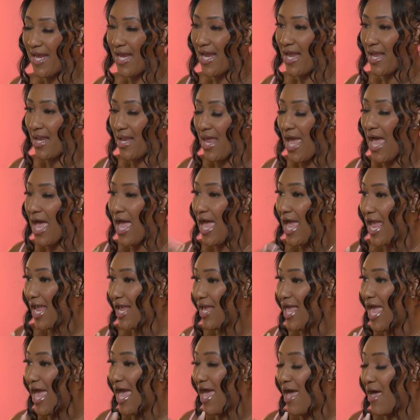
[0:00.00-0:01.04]
And I
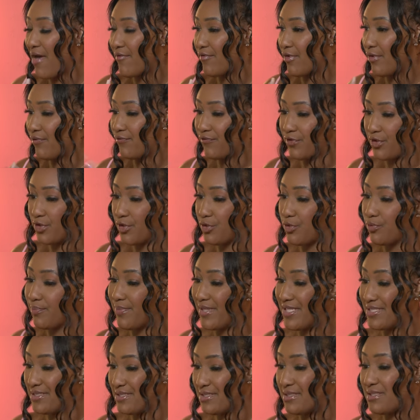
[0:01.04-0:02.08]
have a few
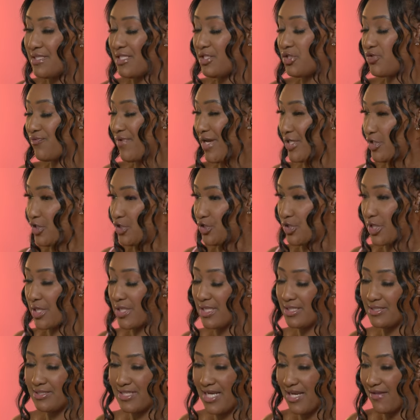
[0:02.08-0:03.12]
businesses registered in
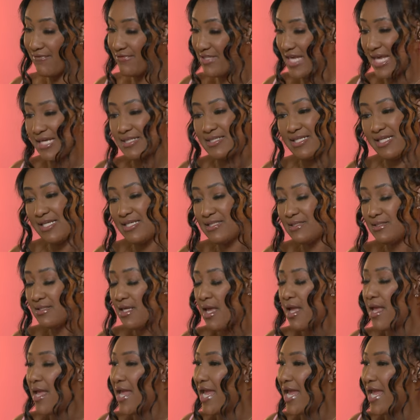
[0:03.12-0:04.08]
the state of Texas.